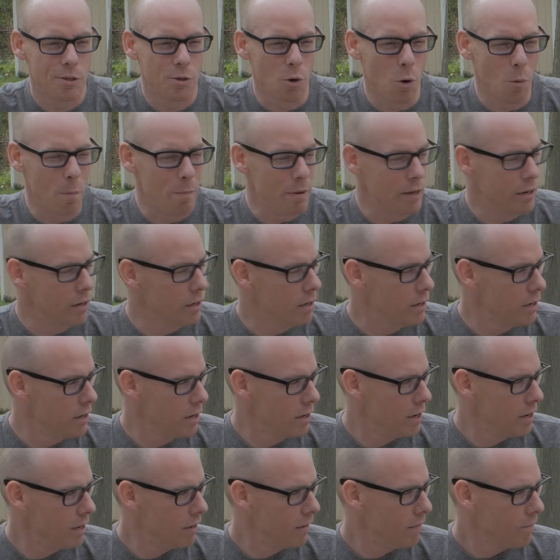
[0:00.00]
so bitter
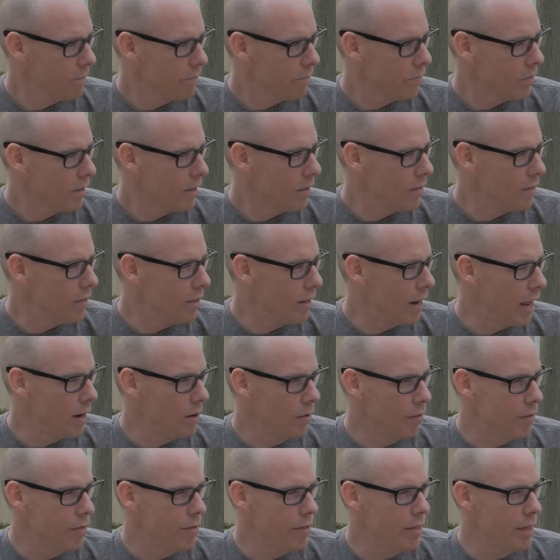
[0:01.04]
that I
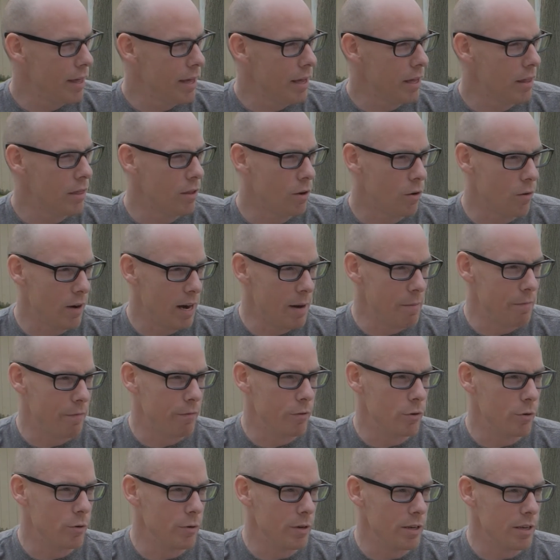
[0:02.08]
don't think the
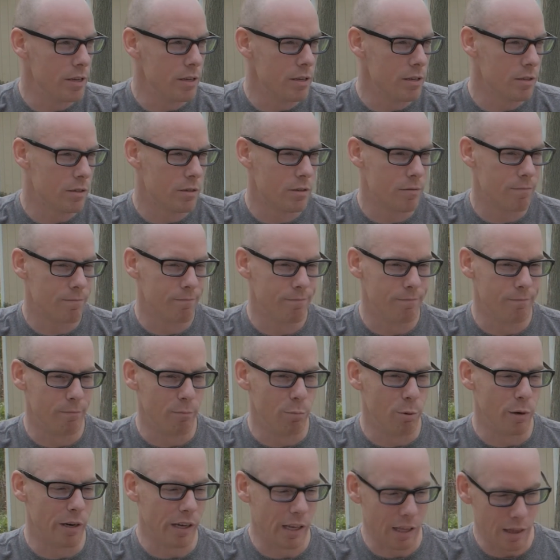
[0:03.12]
grapefruit is
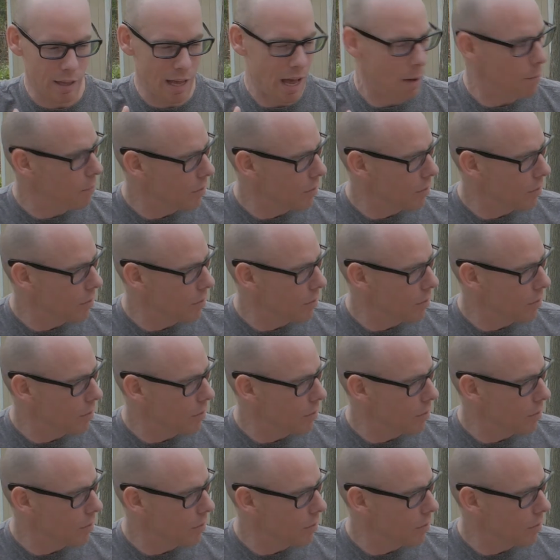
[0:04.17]
bringing that